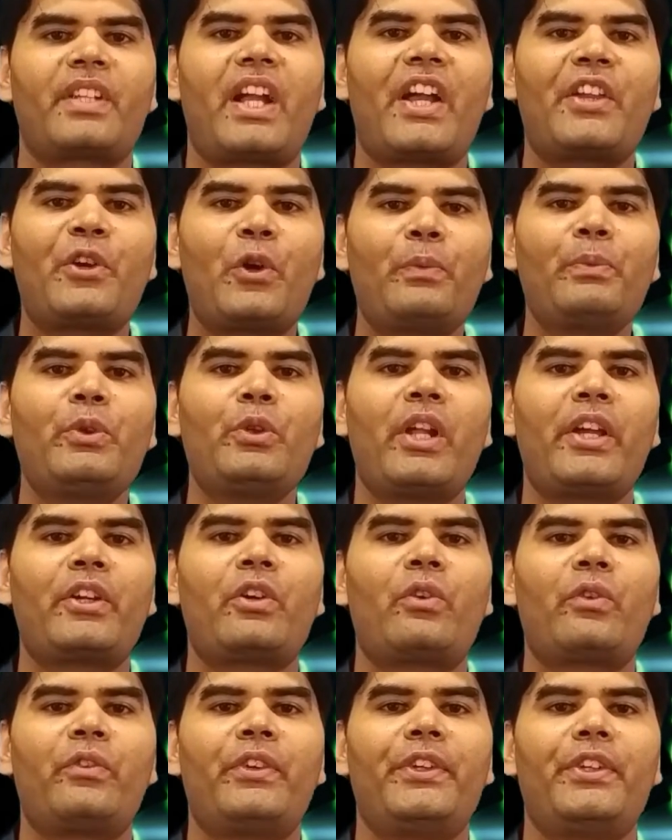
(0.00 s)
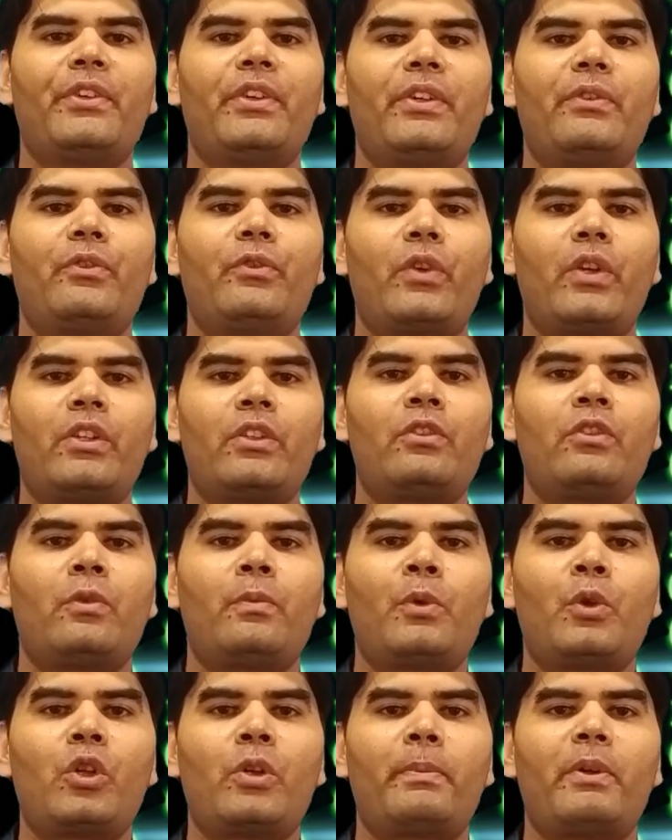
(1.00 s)
I hope you like our video. If you want to know
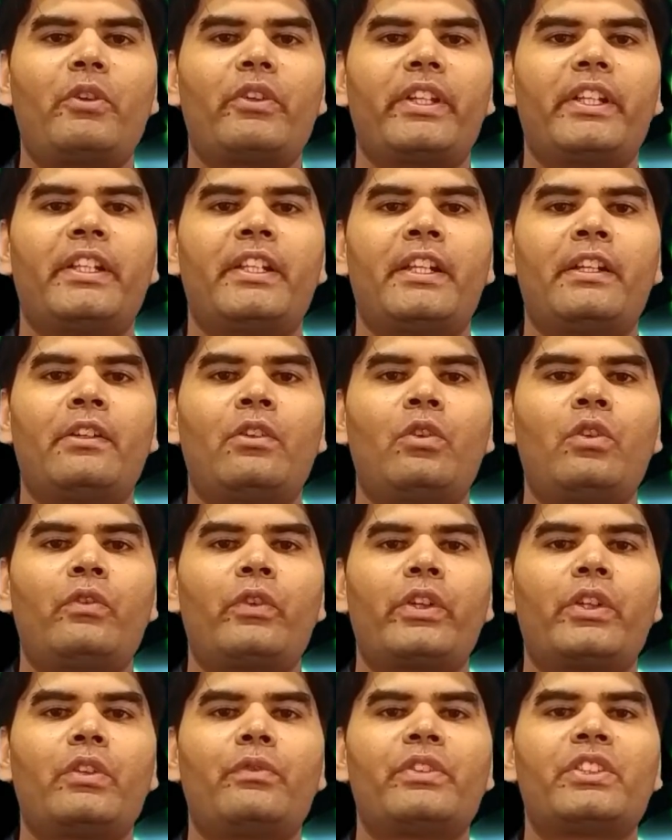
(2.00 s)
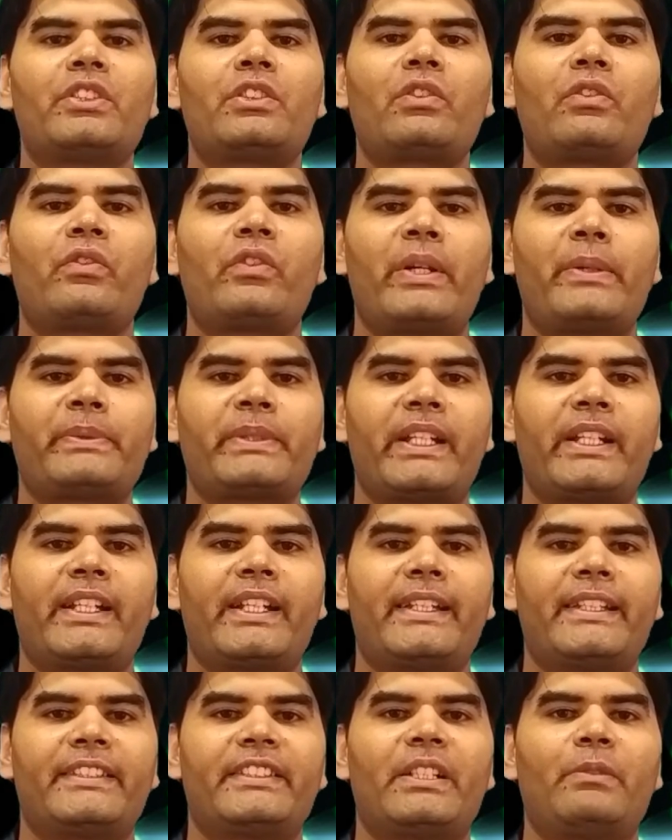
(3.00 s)
more about it, then don't forget to visit our website
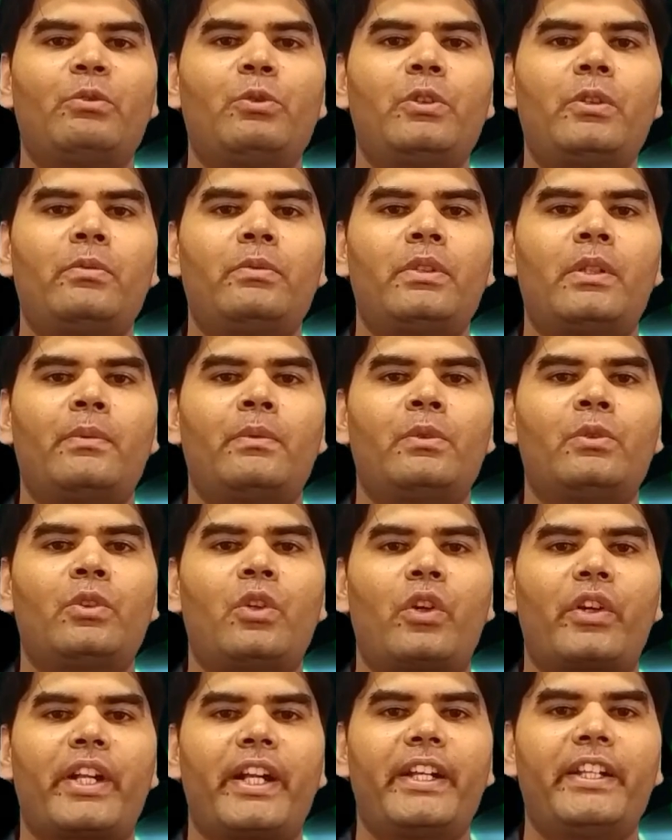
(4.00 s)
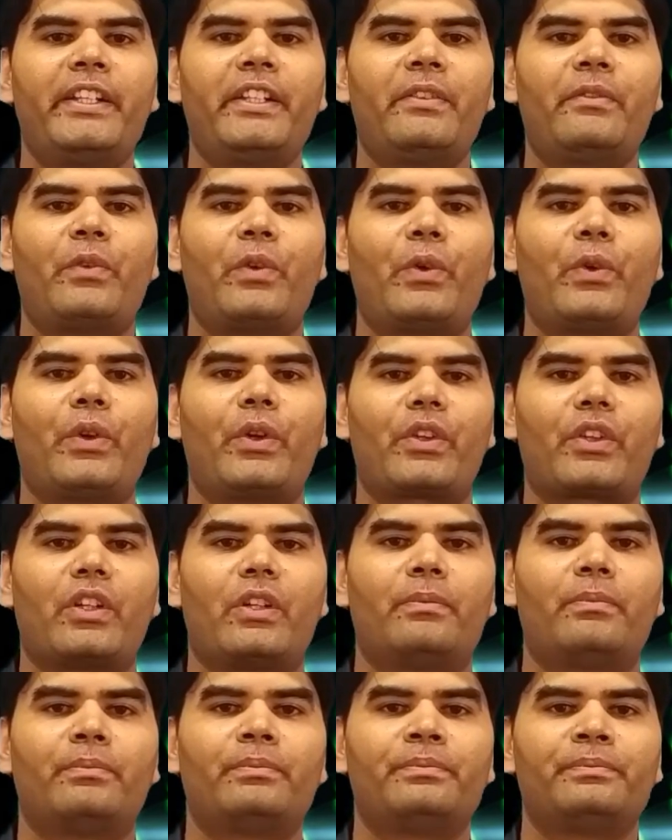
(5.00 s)
that is
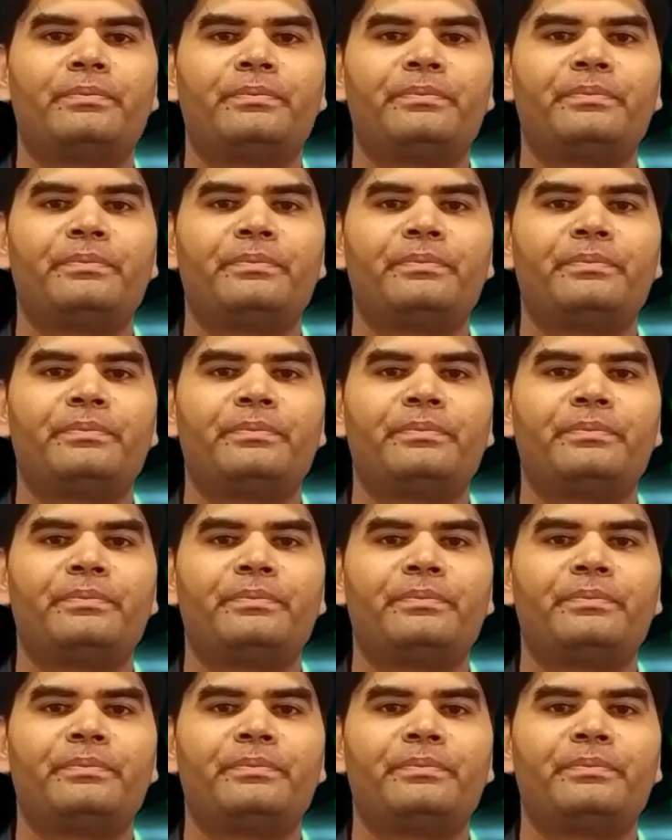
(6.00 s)
www.headendinfo.com.